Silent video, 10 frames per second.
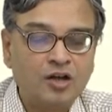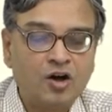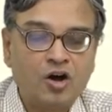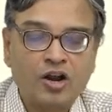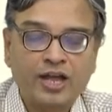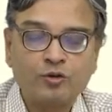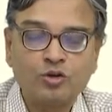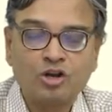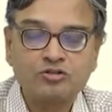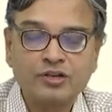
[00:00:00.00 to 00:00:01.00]
or I could
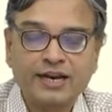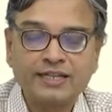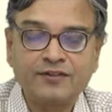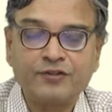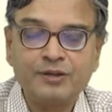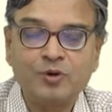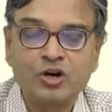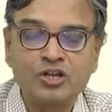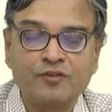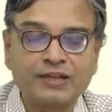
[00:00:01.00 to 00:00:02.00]
also write the free
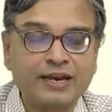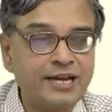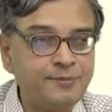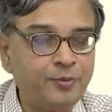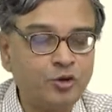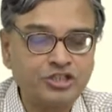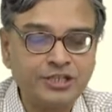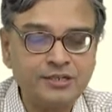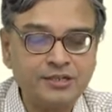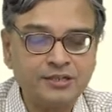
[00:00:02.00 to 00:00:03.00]
body of the right
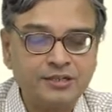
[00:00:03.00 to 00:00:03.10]
portion.